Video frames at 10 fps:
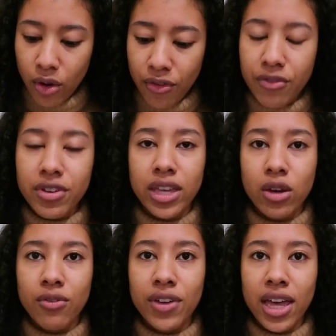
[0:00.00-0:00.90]
uh, of
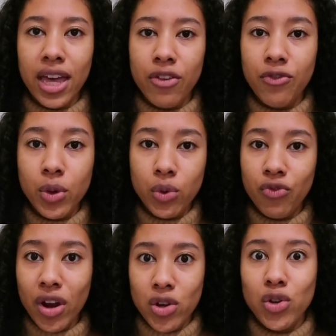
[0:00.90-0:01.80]
everything of it it feels
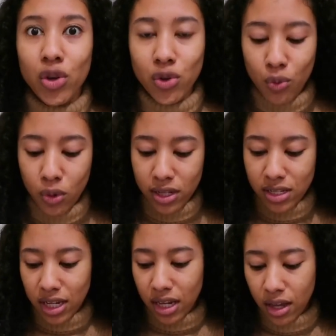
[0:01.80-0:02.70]
very good
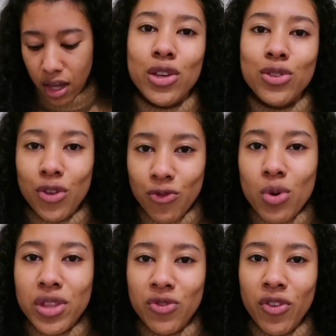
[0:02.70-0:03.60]
quality so
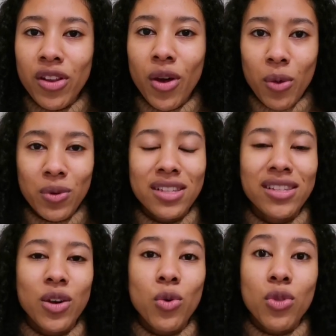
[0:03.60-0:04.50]
for this video i want to
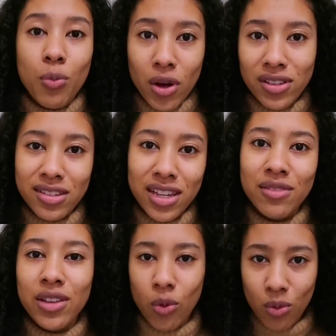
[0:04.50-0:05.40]
say all the
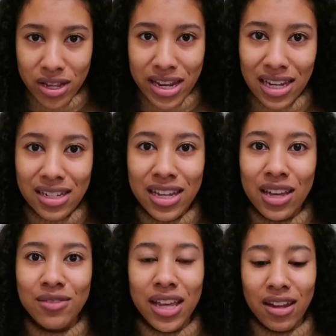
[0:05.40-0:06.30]
positives and all the
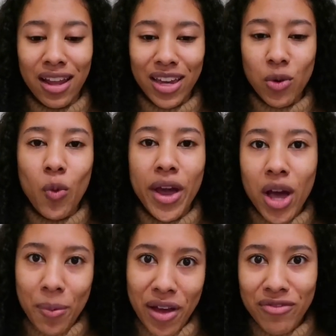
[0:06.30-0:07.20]
negatives and like weigh
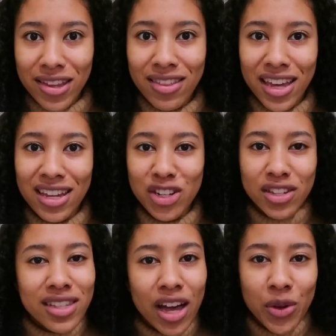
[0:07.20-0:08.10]
up everything and
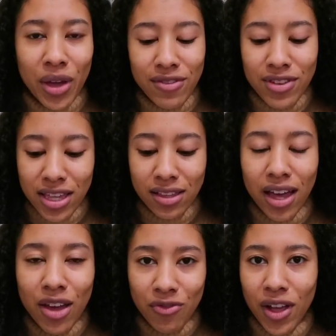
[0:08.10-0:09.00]
just tell you everything
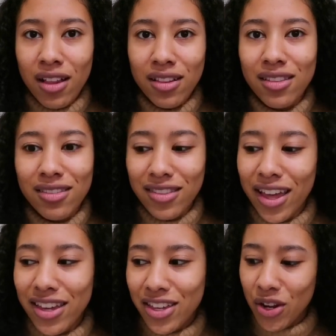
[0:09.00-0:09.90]
that i felt
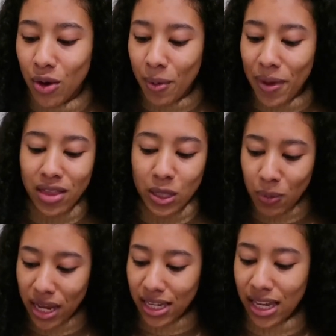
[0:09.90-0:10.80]
like you know about this
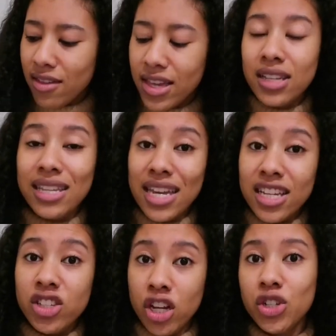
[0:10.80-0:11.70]
blanket i think as it
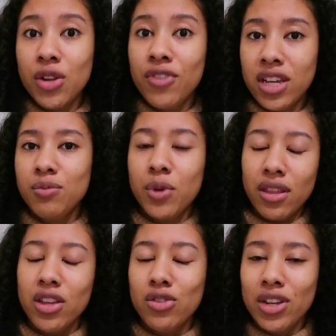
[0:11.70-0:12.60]
is such an investment
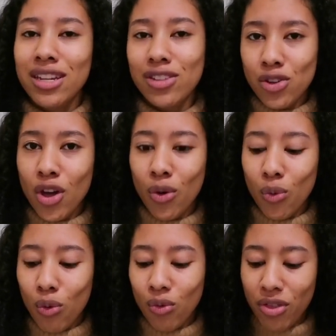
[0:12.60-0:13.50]
that you need to
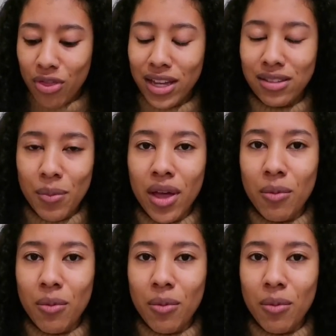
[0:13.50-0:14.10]
know all the things about